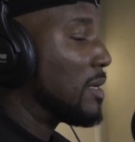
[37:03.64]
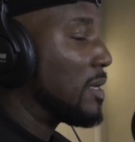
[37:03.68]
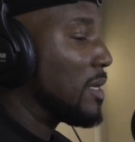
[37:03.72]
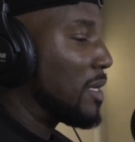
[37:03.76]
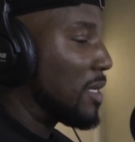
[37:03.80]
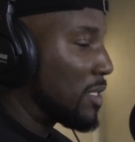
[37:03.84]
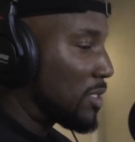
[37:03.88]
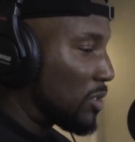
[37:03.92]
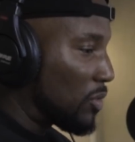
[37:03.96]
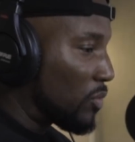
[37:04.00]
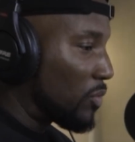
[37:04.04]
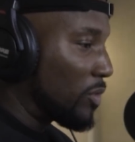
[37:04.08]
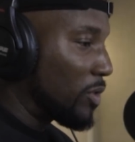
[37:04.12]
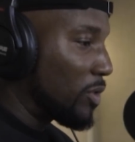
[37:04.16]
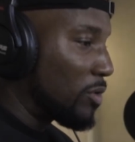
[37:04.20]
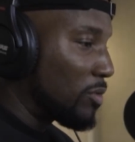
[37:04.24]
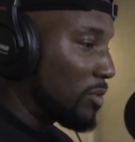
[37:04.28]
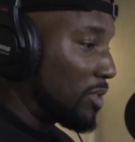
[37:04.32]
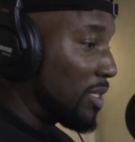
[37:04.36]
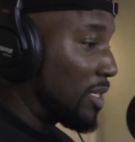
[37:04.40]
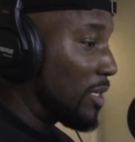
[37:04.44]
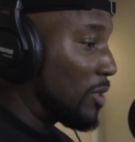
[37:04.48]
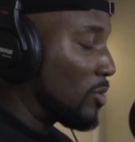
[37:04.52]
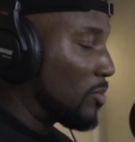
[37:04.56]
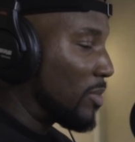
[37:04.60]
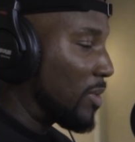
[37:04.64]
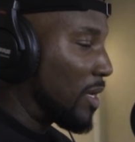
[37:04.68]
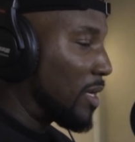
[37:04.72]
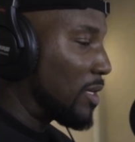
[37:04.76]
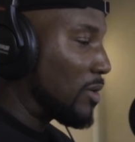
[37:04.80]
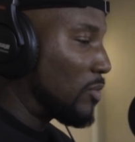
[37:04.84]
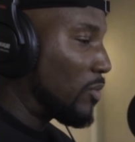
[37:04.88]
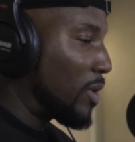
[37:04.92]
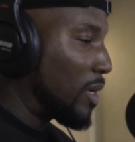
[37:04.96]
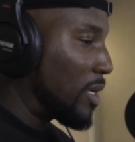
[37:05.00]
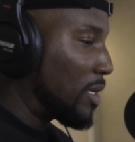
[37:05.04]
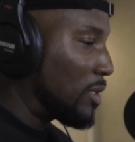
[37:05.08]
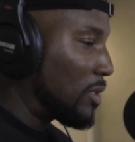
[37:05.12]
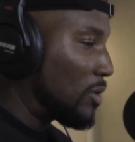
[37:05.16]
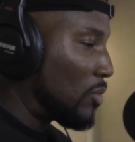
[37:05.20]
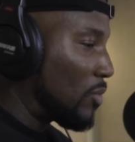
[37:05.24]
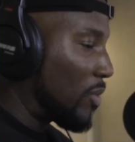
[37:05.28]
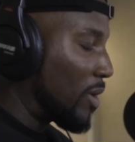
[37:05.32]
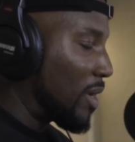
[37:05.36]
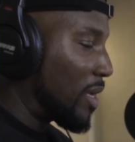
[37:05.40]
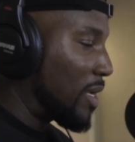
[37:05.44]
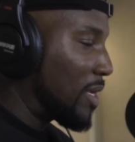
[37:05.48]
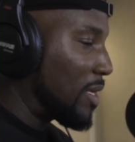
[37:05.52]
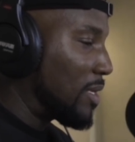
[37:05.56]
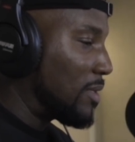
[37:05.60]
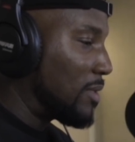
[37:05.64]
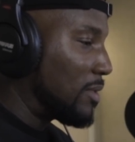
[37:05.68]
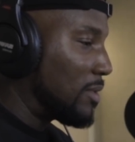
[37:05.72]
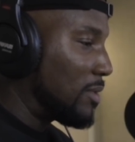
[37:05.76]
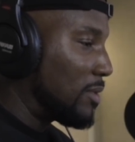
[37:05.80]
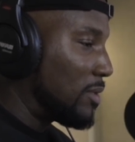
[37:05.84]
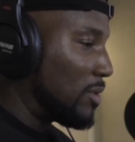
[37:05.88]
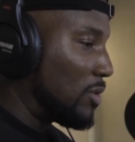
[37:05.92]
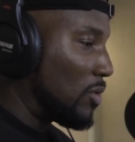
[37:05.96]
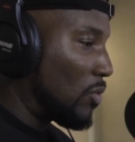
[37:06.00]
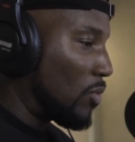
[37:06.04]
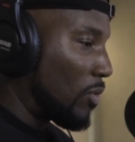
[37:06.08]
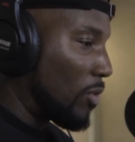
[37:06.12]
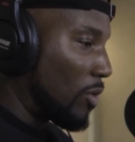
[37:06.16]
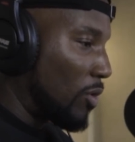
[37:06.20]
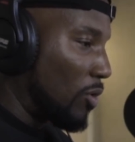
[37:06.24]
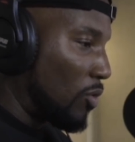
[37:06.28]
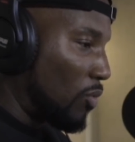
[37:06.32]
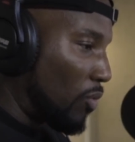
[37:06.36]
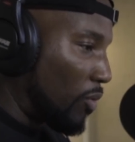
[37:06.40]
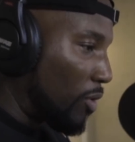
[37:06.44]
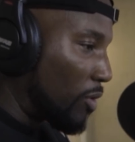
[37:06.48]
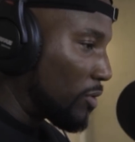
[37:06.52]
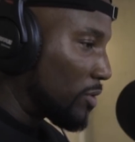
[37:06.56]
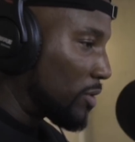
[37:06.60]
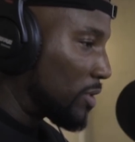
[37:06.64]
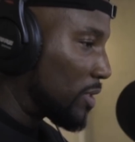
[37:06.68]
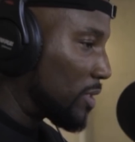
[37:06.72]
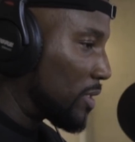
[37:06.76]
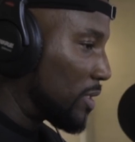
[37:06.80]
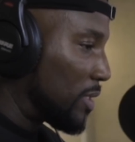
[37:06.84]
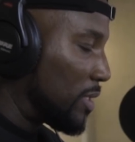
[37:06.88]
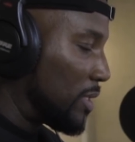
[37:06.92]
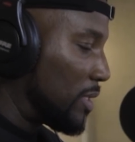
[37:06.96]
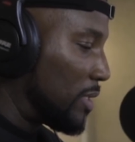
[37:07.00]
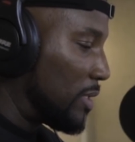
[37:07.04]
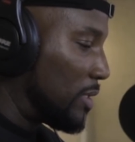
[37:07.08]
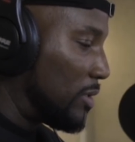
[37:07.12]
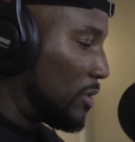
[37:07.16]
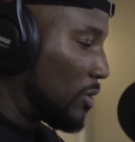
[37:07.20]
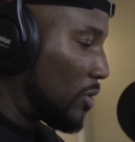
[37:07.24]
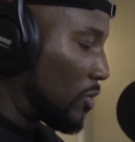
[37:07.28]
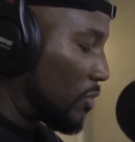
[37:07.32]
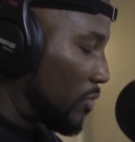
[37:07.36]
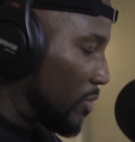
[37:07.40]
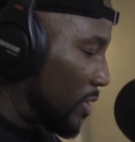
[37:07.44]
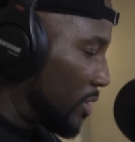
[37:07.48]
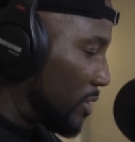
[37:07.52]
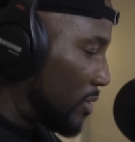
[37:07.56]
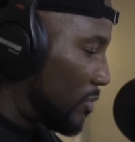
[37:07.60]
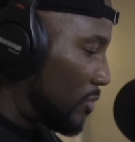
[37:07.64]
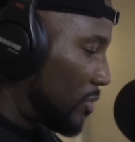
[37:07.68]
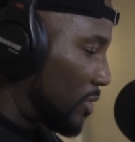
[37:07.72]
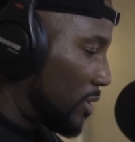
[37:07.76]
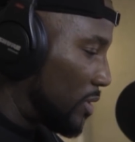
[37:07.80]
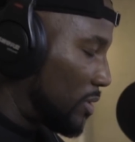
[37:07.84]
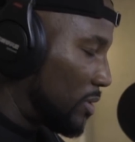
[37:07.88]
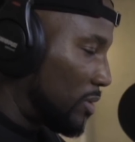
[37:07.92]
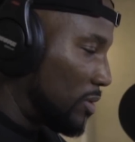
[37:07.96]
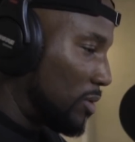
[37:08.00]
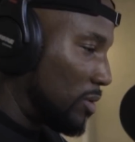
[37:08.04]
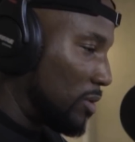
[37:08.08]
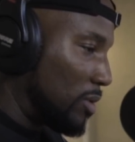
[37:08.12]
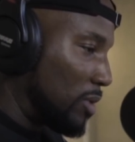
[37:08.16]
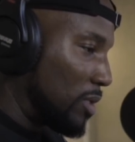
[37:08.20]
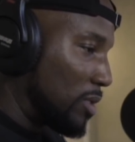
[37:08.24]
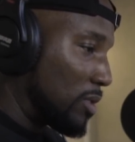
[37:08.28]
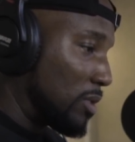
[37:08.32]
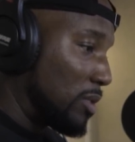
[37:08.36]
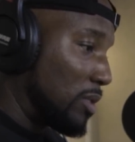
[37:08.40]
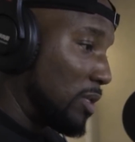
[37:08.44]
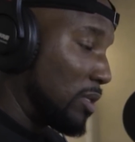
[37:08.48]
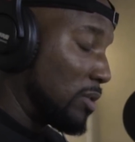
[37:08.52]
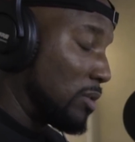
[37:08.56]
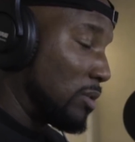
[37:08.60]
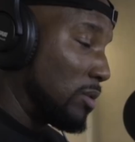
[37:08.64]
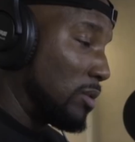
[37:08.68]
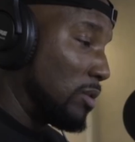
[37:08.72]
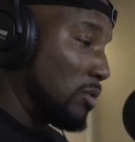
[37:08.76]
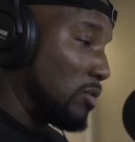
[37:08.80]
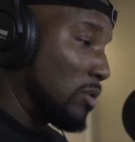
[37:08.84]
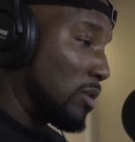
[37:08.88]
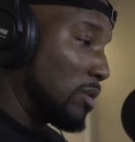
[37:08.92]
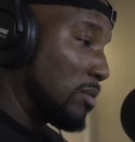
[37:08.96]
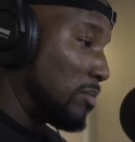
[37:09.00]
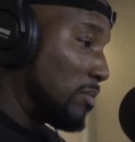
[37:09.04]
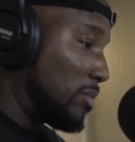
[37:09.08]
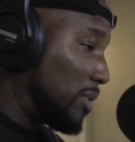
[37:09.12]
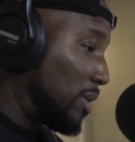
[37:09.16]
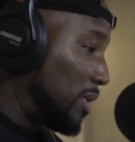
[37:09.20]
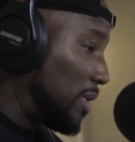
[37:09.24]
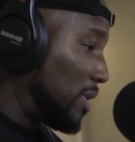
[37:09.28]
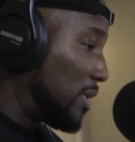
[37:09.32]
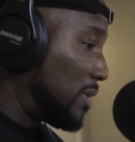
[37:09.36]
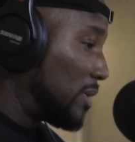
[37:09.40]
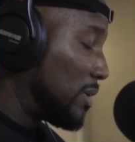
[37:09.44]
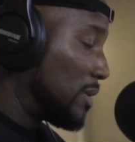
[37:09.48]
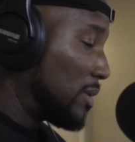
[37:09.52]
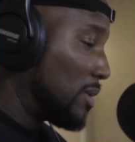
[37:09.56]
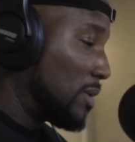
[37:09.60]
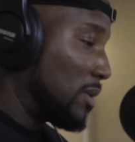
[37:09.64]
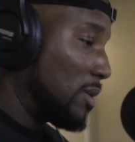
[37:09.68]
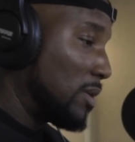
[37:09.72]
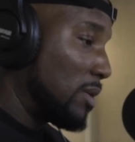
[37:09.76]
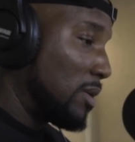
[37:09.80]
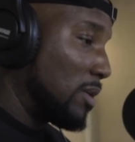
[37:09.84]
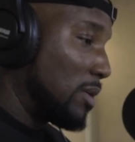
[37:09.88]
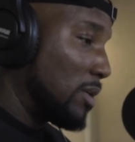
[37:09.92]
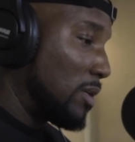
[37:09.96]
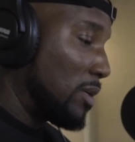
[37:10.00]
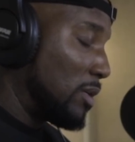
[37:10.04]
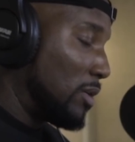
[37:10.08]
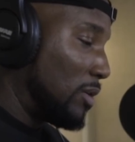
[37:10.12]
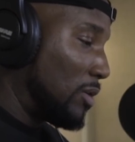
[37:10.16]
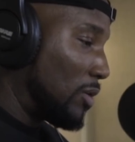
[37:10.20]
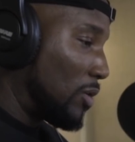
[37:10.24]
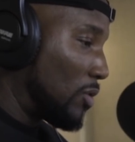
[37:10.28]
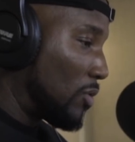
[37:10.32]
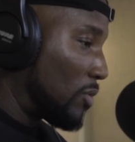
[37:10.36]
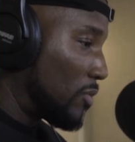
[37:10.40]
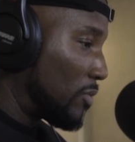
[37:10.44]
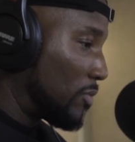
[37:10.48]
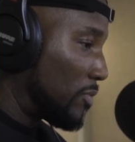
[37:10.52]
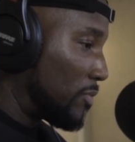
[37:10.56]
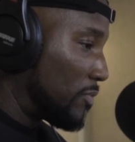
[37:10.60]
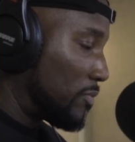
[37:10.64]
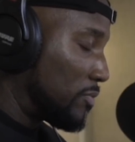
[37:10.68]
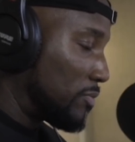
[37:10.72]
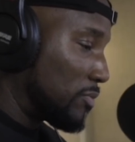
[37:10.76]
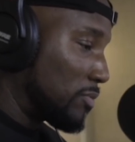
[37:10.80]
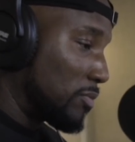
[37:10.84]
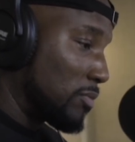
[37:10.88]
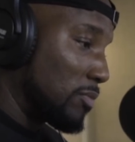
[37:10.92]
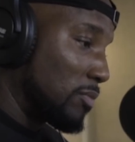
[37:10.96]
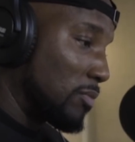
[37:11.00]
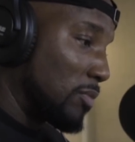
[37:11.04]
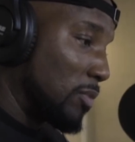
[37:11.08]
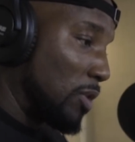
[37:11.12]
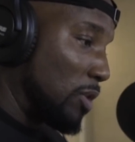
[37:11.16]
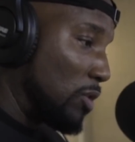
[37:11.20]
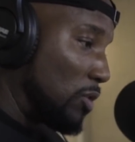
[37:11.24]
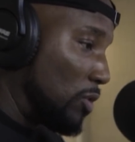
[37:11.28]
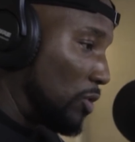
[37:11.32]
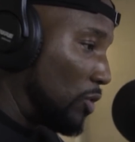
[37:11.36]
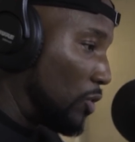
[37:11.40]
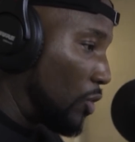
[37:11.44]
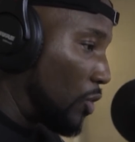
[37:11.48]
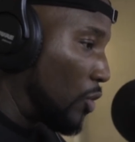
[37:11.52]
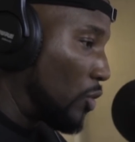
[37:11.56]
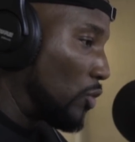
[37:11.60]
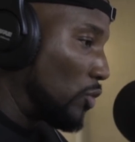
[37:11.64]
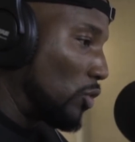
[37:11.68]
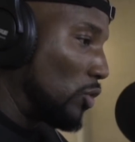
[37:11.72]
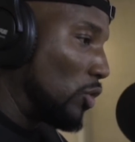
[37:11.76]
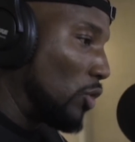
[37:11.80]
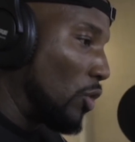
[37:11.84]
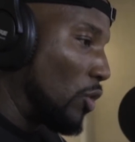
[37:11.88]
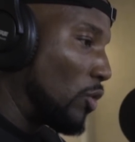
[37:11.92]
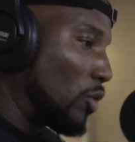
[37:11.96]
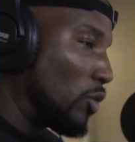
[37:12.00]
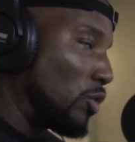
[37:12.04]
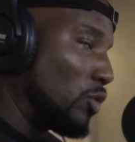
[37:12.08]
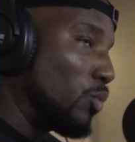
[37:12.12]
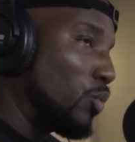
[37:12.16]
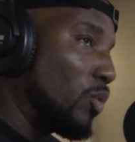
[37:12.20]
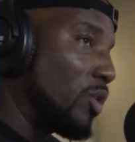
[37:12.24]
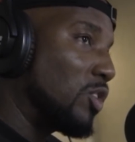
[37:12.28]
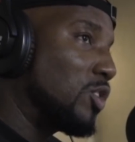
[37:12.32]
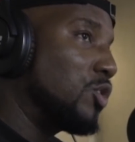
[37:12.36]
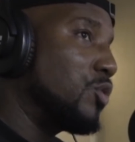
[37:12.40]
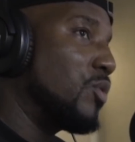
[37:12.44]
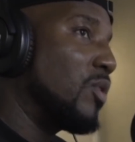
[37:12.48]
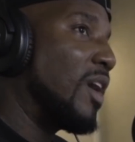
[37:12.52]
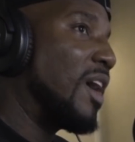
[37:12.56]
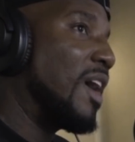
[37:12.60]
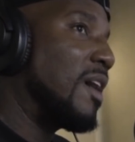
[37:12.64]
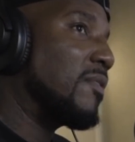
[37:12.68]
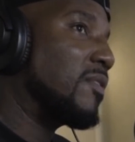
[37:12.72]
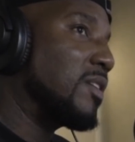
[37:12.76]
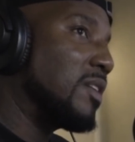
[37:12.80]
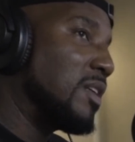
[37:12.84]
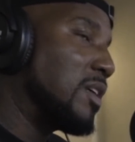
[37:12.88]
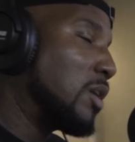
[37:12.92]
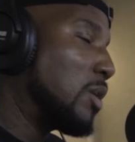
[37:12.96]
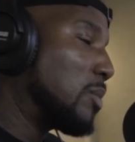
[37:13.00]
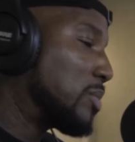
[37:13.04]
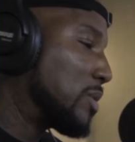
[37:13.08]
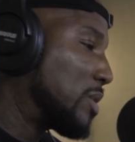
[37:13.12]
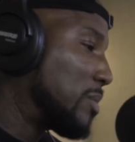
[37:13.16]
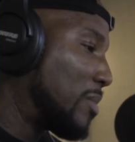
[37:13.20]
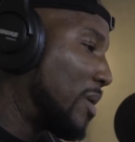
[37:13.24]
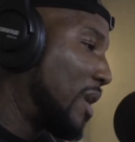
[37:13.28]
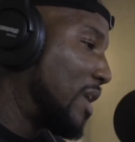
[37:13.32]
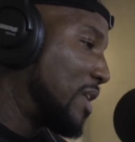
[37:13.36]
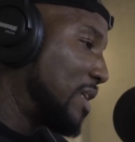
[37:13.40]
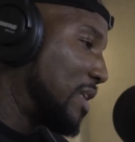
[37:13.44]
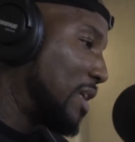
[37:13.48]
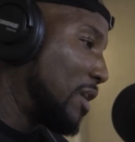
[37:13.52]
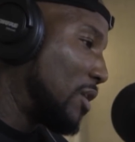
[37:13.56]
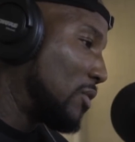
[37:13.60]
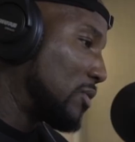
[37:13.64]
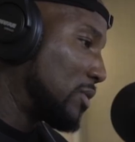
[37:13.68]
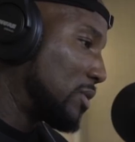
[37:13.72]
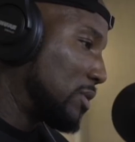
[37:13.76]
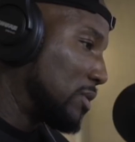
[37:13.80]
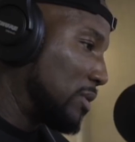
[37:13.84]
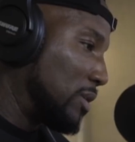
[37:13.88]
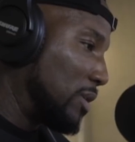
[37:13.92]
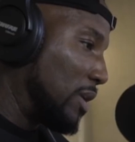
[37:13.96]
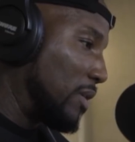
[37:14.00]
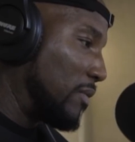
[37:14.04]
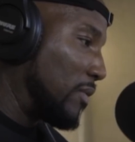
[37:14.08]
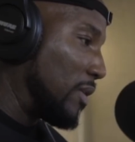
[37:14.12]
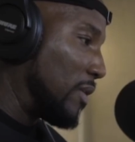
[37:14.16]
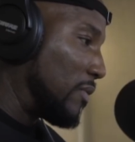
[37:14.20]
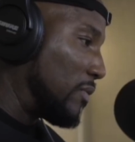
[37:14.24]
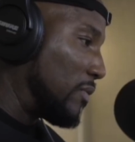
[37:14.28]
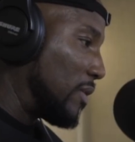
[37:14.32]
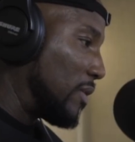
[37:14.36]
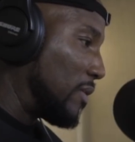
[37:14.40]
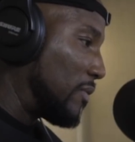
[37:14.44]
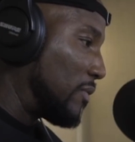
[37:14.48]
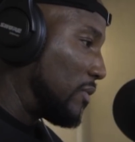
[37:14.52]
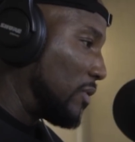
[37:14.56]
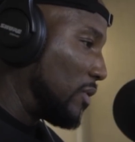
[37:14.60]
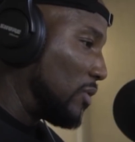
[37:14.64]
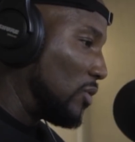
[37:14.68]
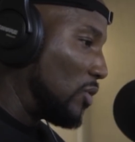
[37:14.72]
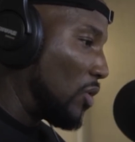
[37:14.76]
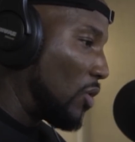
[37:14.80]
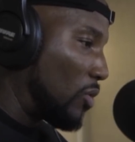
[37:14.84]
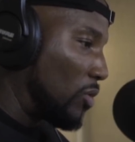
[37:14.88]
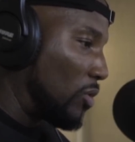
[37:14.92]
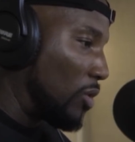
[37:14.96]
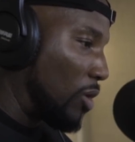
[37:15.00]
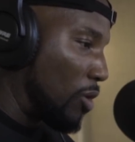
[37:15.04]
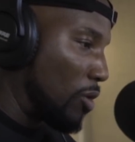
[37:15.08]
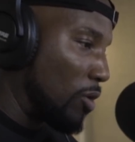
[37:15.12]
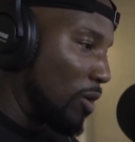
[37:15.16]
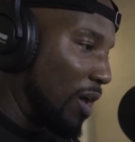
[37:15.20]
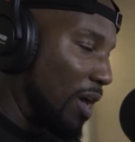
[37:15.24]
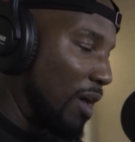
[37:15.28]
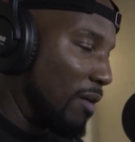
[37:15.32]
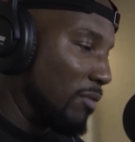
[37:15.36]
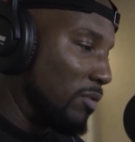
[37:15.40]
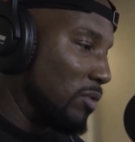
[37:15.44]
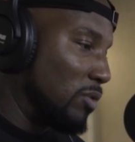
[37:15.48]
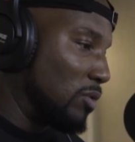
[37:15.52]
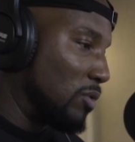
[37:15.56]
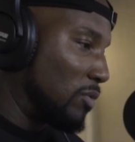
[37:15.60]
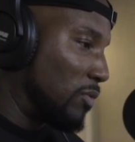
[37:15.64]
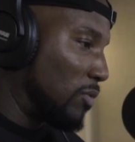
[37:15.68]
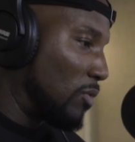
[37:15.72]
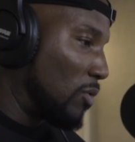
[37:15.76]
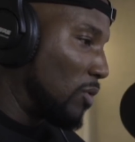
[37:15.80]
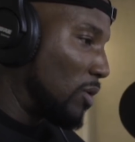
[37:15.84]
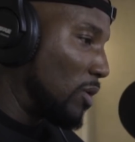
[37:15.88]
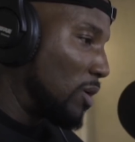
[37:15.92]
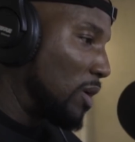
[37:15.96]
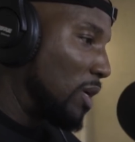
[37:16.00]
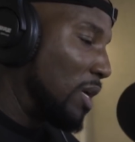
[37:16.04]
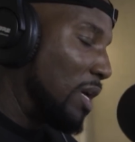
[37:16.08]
It's a real deal, man. The way the world works, when you can be, you know, your what you have can help somebody else if you no longer have use for it.